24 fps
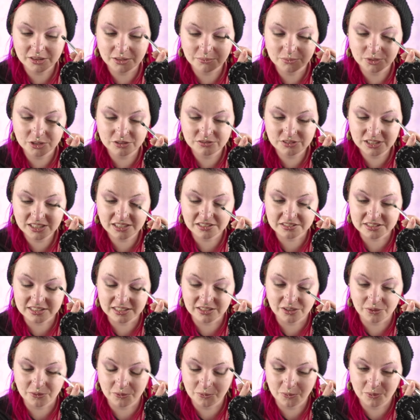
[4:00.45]
the movie, because I
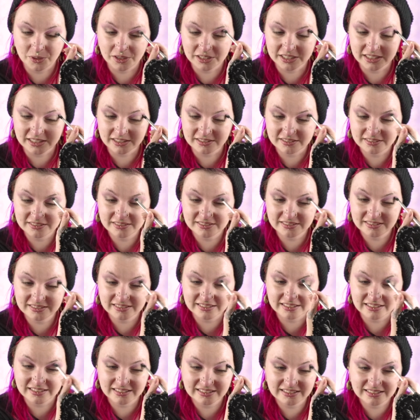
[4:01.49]
don't want it,
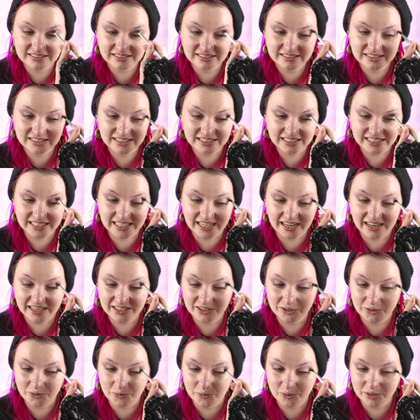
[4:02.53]
like, I
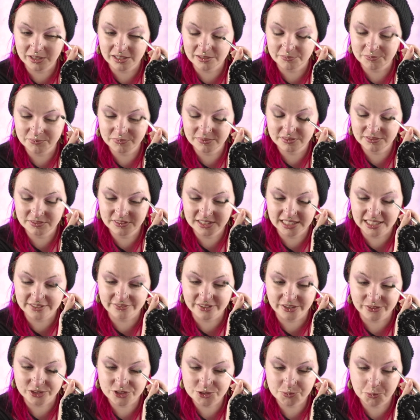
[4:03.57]
don't want to give
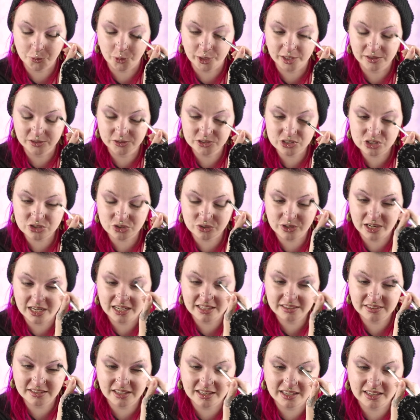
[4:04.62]
out spoilers or
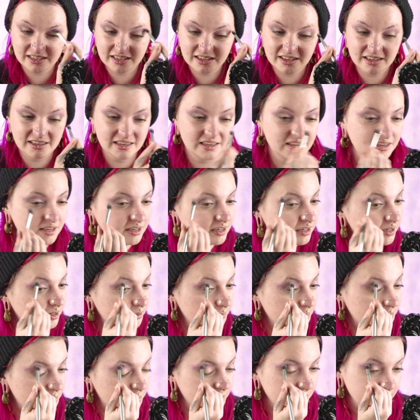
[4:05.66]
anything.
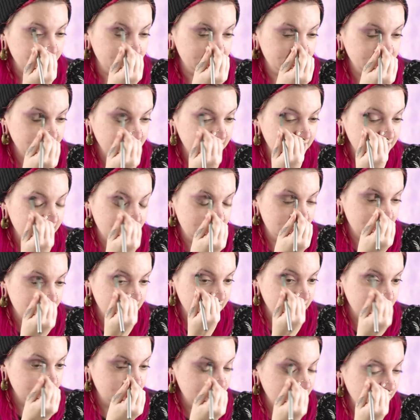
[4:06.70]
But
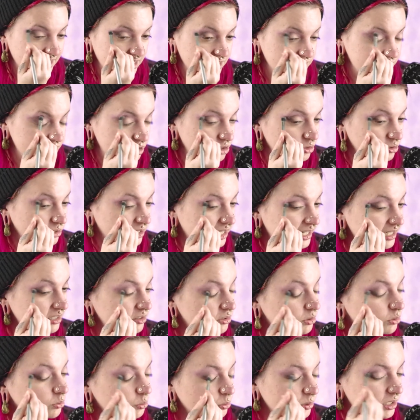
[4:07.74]
if you like
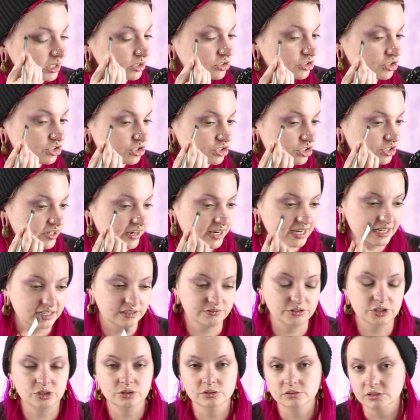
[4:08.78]
The Witch, and
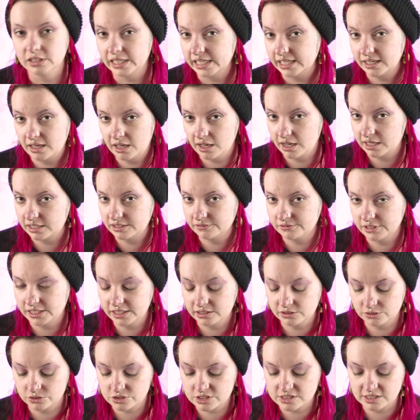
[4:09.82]
if you like kind of like
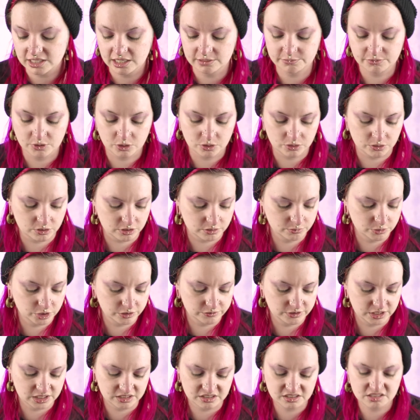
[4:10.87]
those type of horror
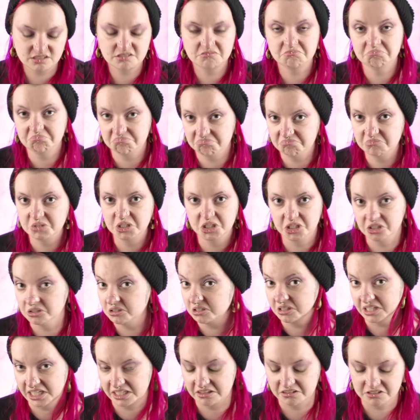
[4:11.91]
movies, you'll
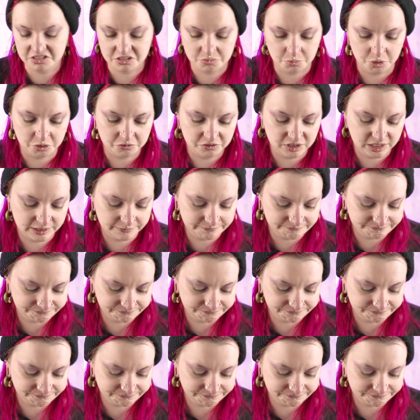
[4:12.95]
like this movie.